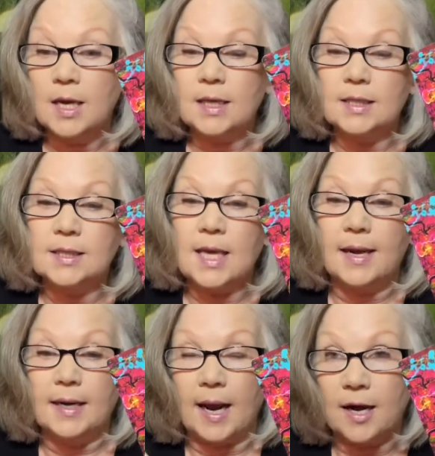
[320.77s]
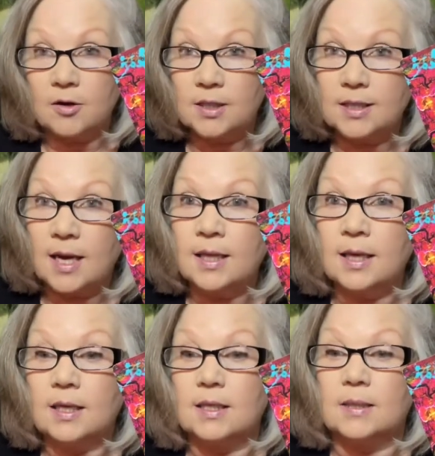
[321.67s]
is that air sign
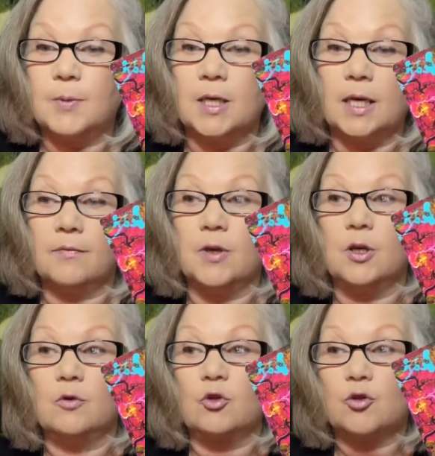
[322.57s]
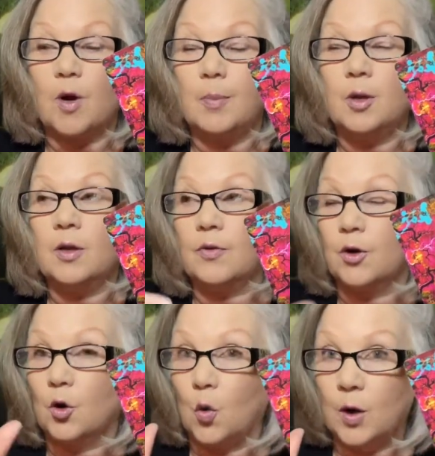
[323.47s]
that has been giving you trouble,
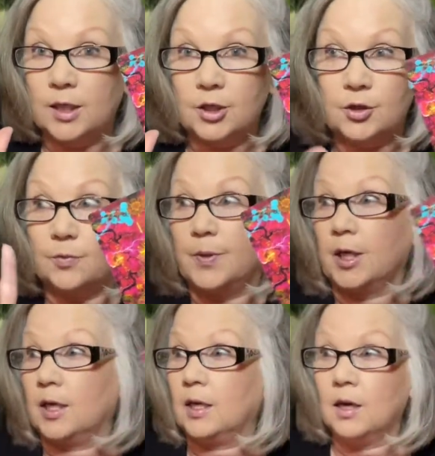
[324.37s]
they're going to be